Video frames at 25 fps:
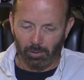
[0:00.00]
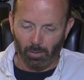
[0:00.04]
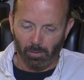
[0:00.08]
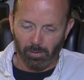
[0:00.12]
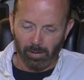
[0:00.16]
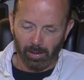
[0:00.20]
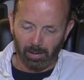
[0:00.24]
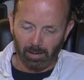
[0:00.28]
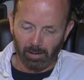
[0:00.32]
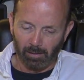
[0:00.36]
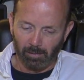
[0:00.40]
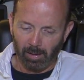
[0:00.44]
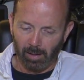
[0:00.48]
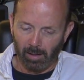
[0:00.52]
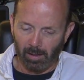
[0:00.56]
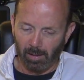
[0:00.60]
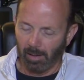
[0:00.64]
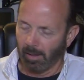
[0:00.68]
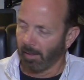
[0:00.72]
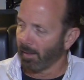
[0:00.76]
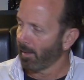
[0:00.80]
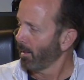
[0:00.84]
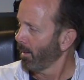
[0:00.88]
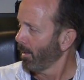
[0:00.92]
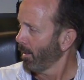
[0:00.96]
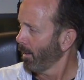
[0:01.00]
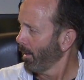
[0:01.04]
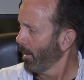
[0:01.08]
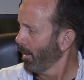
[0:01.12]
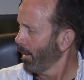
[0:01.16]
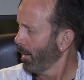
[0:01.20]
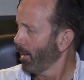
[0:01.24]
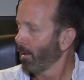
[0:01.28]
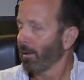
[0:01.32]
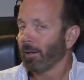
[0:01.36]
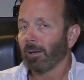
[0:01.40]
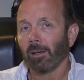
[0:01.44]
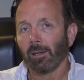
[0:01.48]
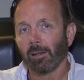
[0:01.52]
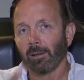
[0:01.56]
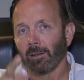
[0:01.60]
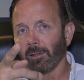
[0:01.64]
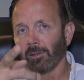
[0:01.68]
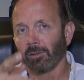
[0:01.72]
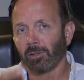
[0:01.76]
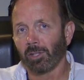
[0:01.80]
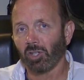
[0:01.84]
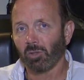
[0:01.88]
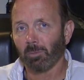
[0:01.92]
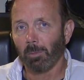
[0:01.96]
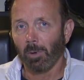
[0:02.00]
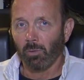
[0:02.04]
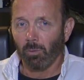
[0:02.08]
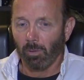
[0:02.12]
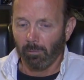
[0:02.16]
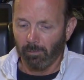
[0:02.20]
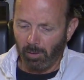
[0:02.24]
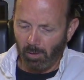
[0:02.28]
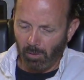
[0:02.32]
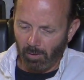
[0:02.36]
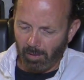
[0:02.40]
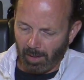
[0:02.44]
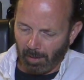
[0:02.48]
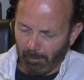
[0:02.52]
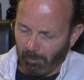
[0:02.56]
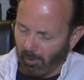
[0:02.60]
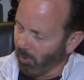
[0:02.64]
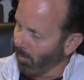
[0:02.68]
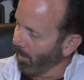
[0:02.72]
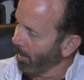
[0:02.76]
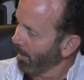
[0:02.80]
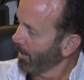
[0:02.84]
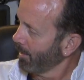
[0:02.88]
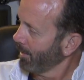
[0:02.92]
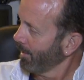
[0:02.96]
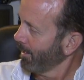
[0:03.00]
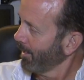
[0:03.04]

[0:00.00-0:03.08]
you think of that uh, the six-month review that I'm doing?